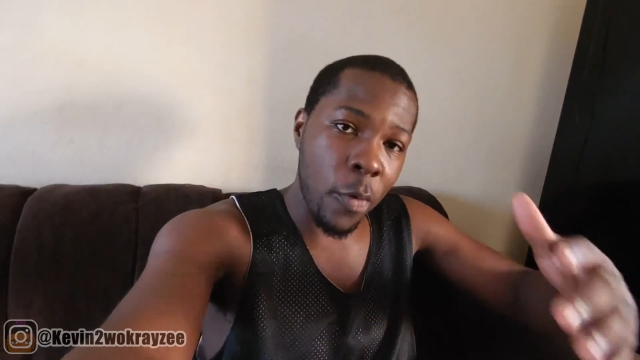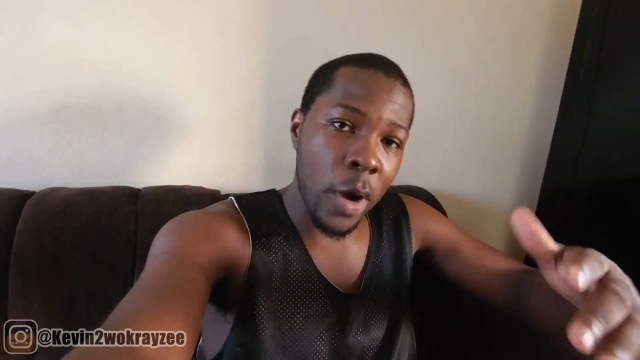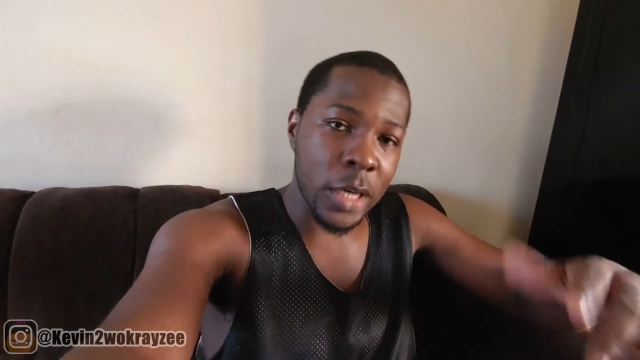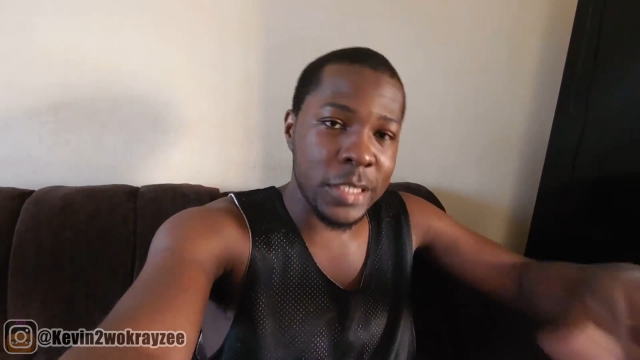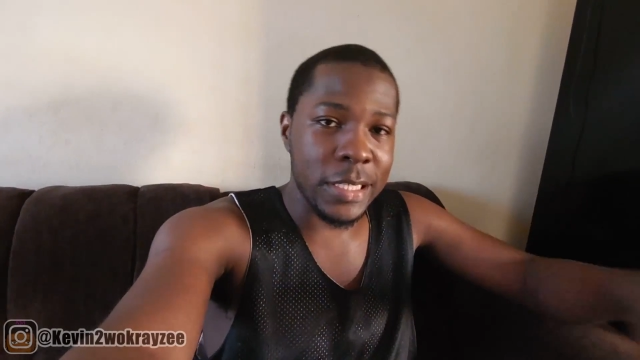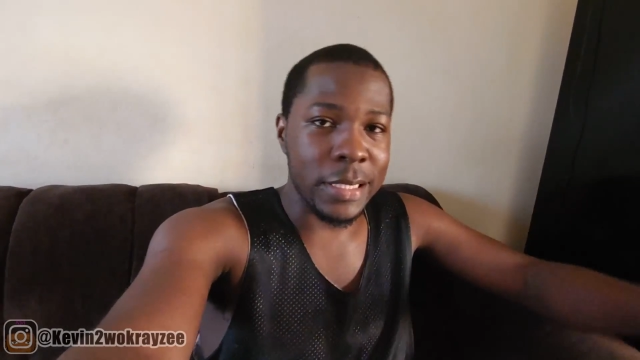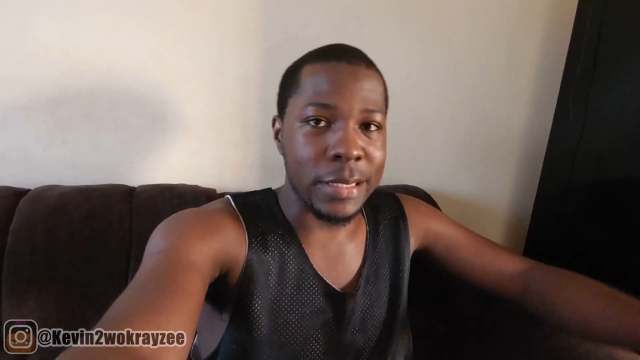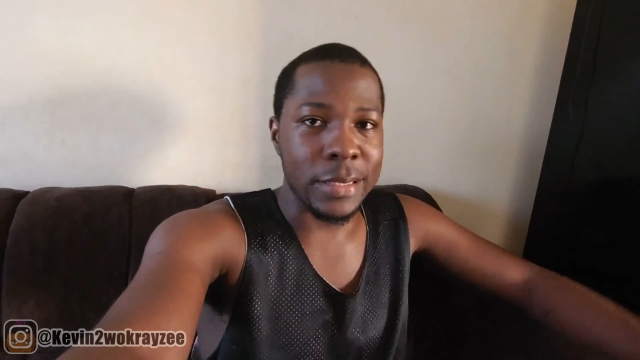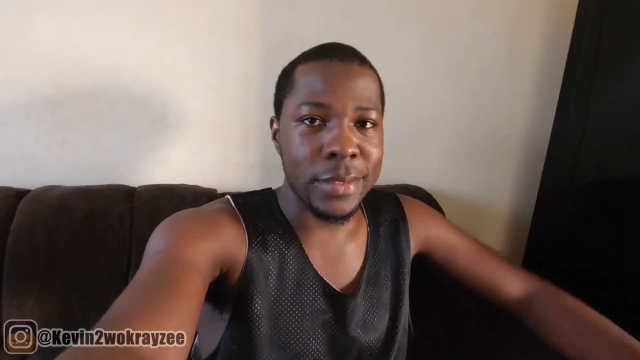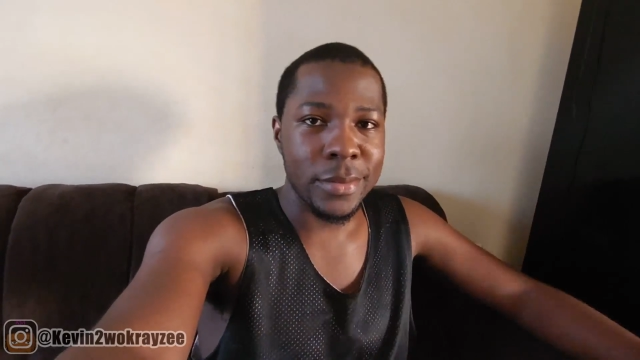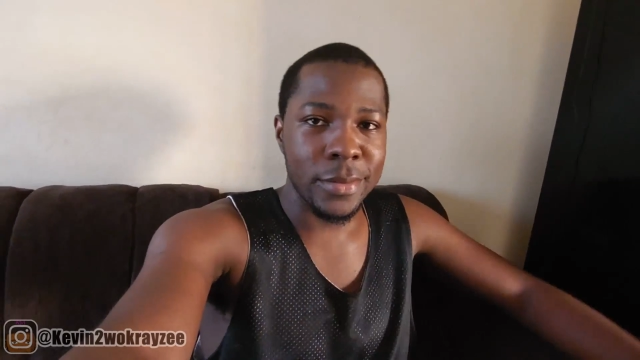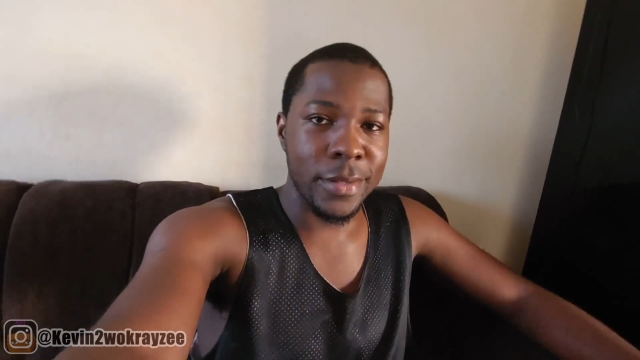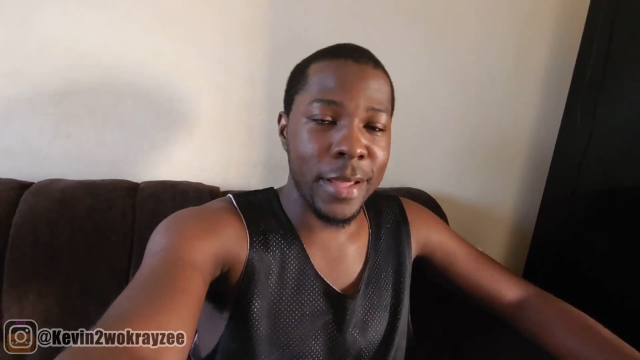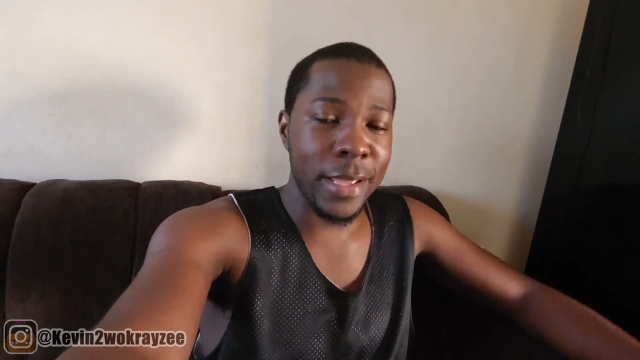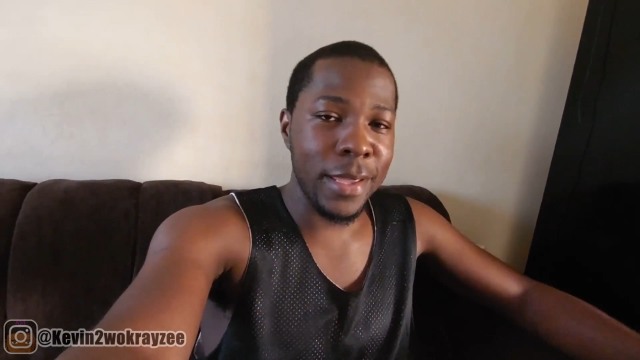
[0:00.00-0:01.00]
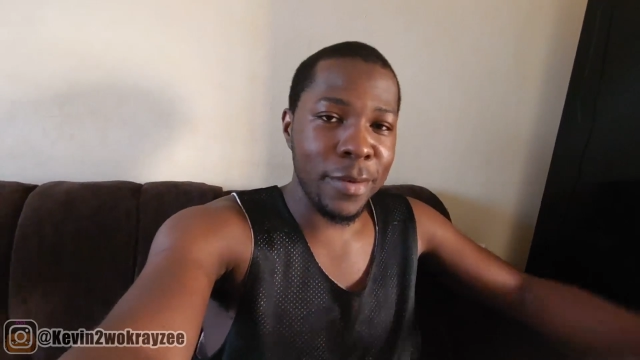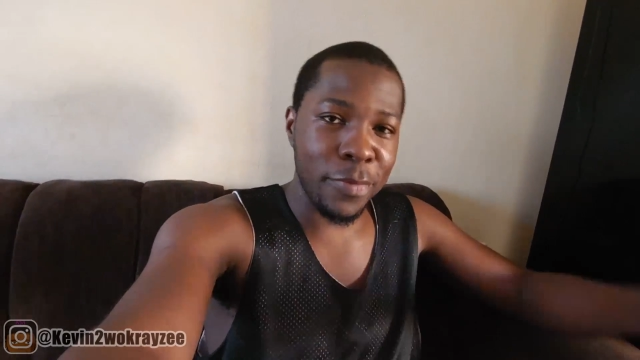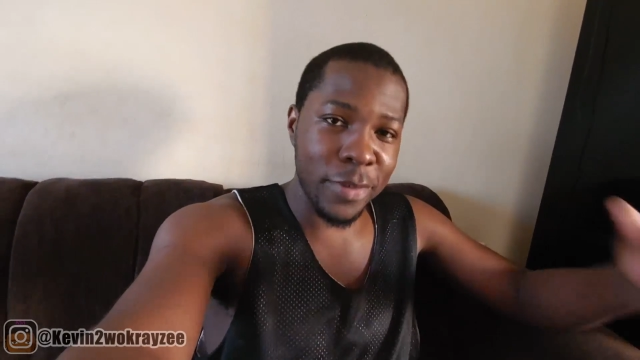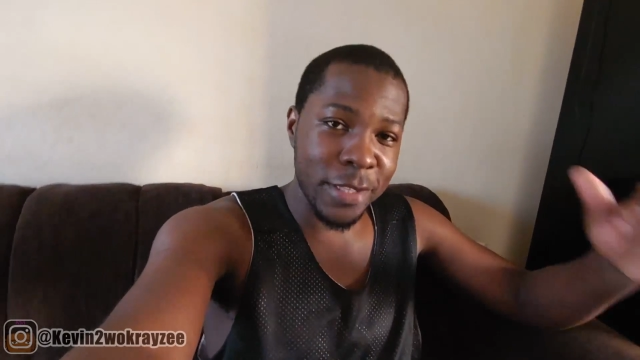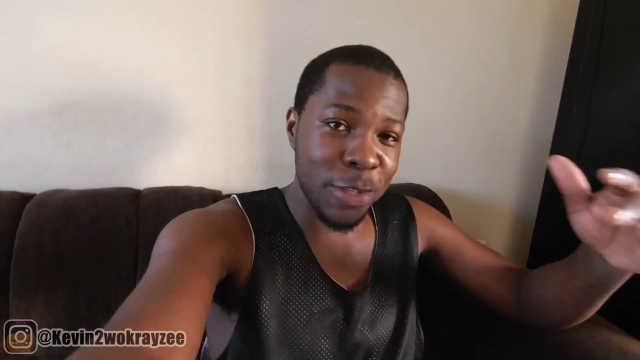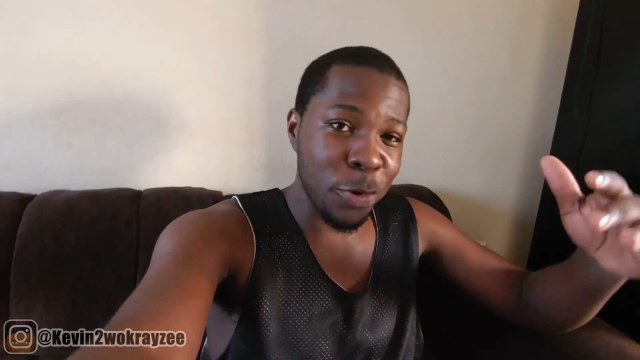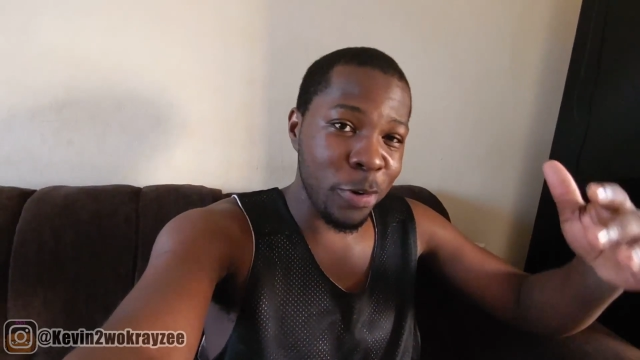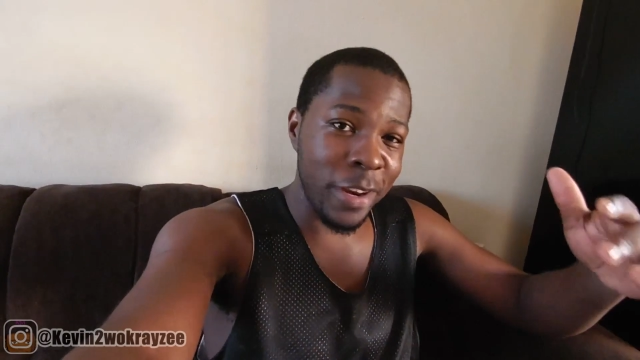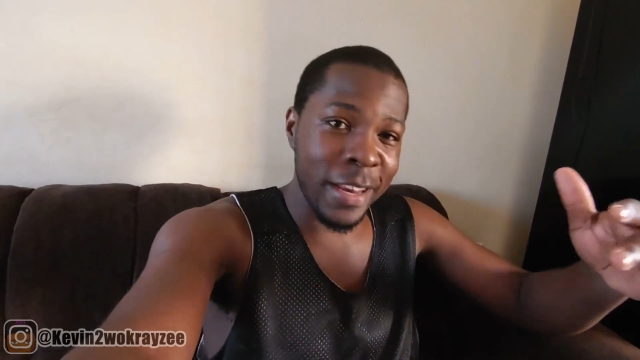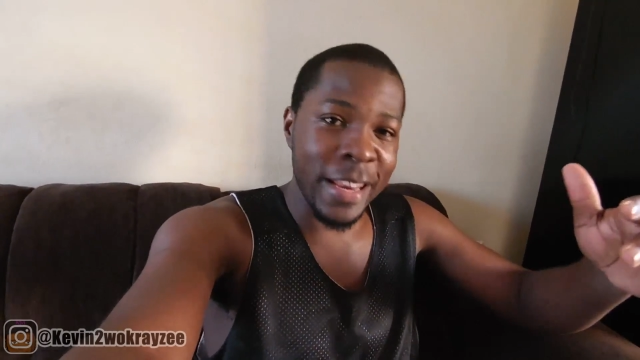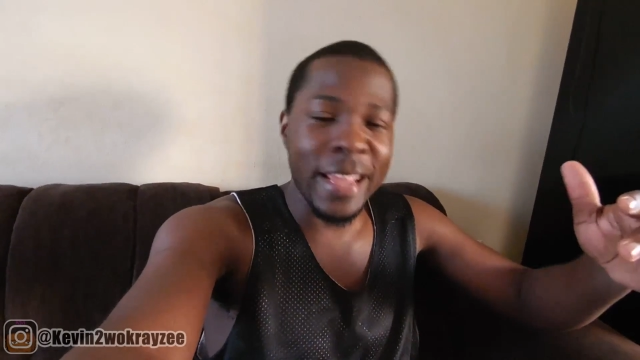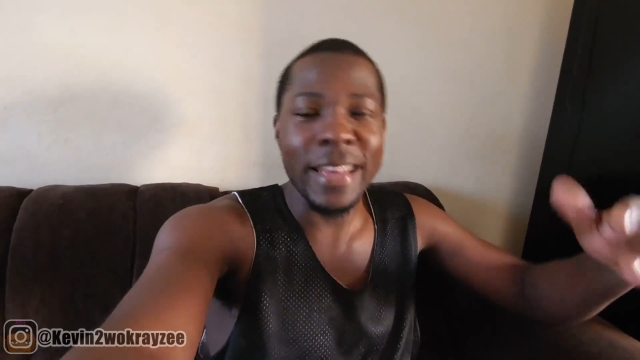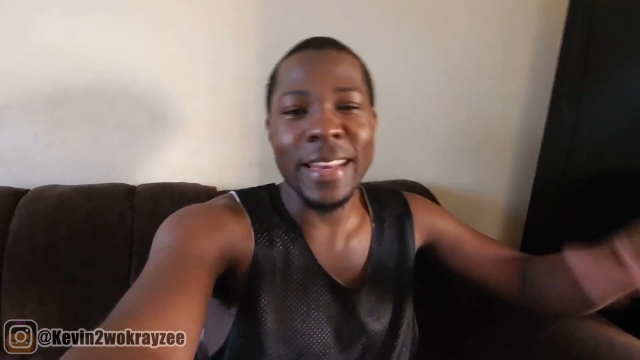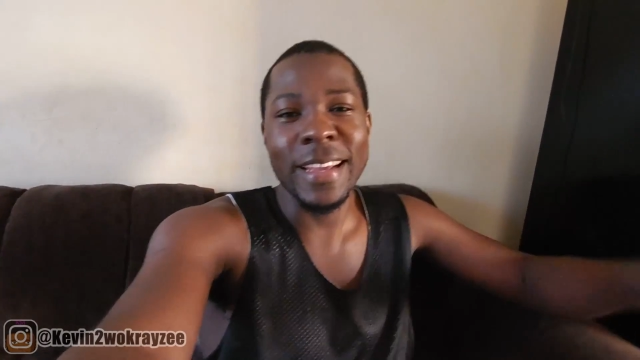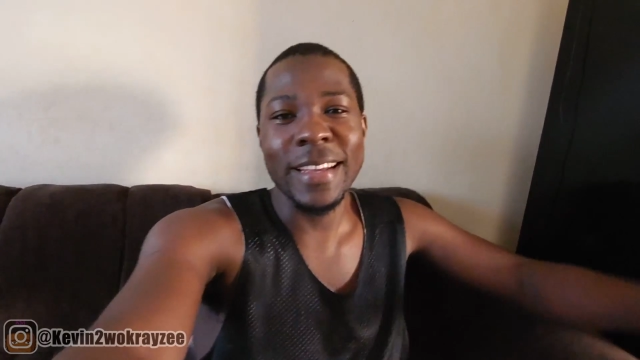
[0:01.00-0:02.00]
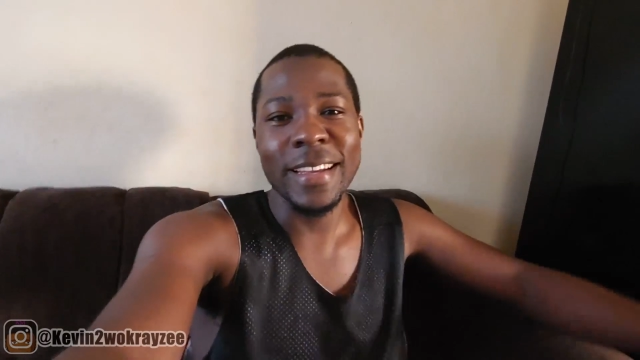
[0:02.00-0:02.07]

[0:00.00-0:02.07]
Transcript: watching. Thank you for tuning in.